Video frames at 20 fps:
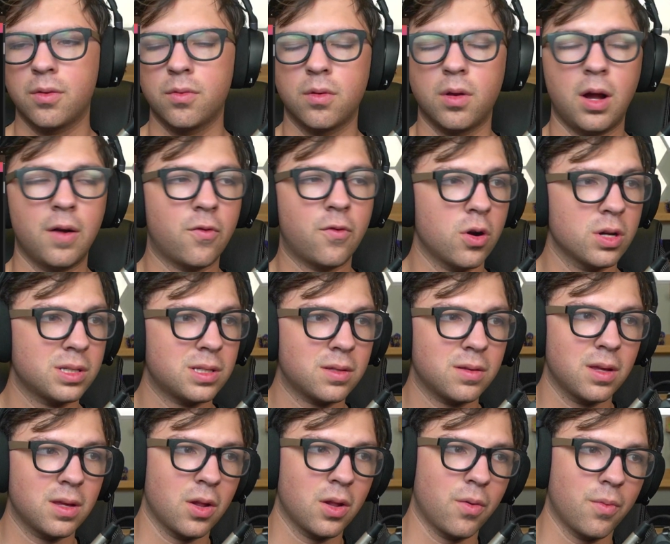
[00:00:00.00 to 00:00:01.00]
Of course,
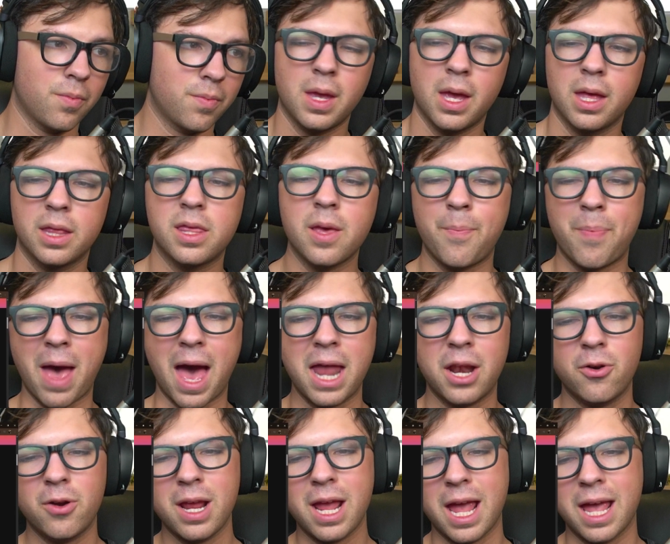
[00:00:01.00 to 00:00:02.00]
you know, the
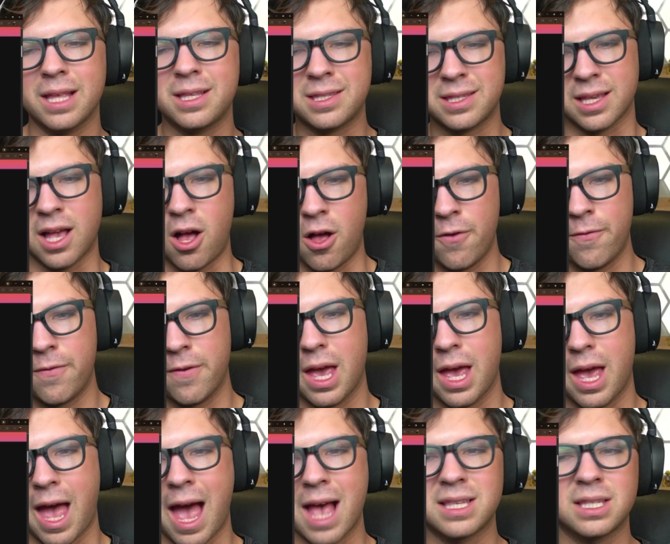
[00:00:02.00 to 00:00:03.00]
battery itself
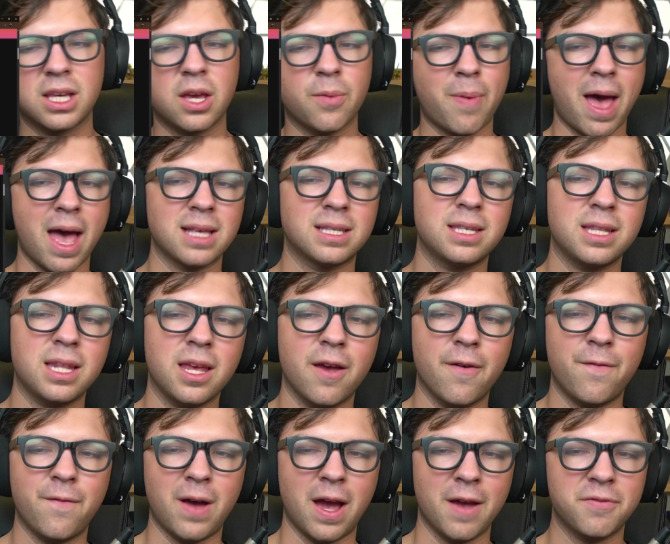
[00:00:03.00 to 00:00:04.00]
has a capacity of
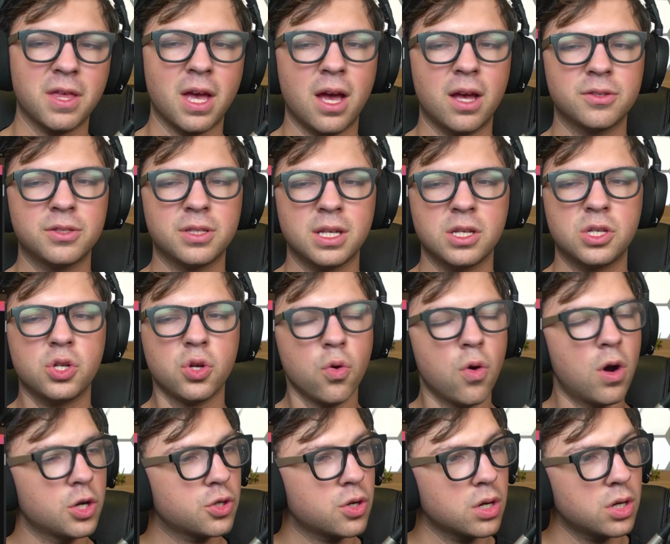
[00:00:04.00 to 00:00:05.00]

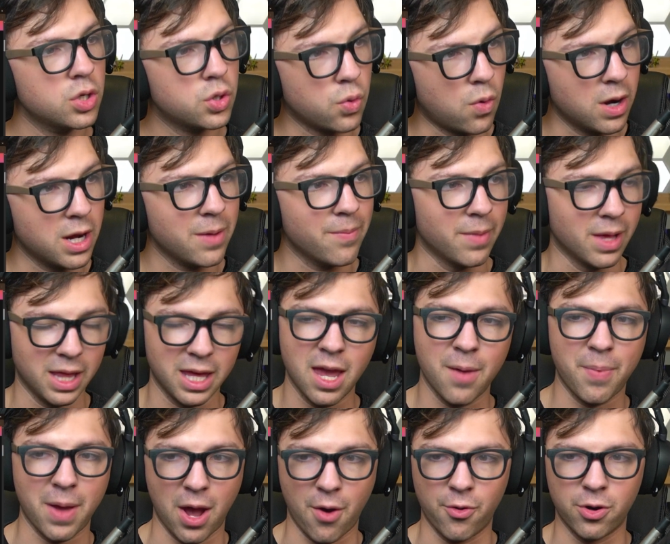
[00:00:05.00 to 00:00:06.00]
5,220
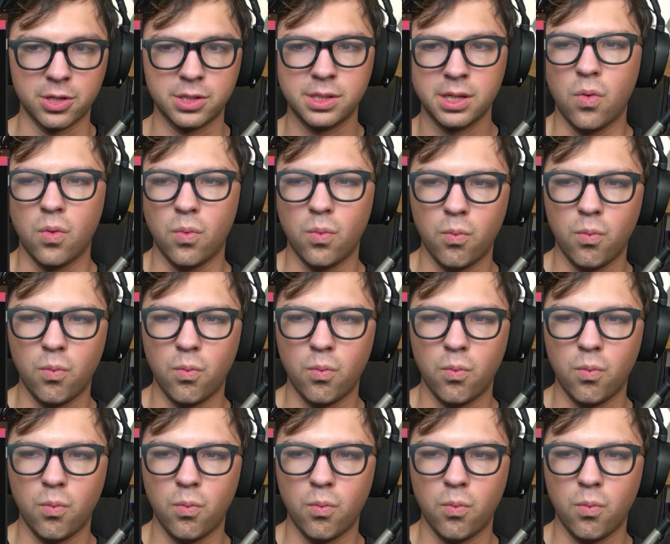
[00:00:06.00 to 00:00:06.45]
milliamp hours,